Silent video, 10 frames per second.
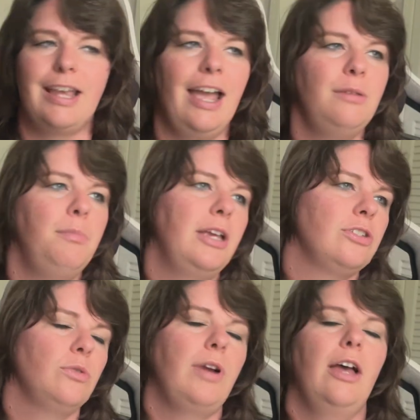I'd mess
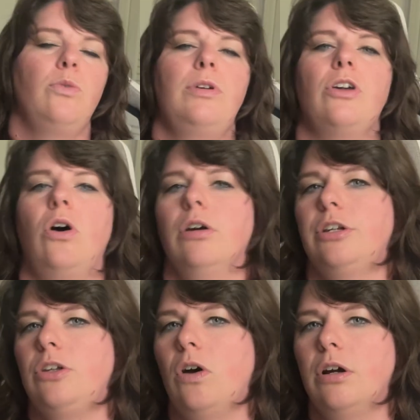around with art
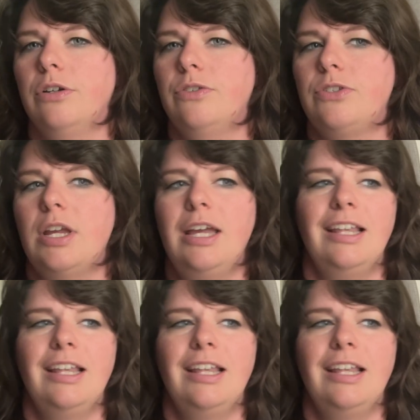yarns.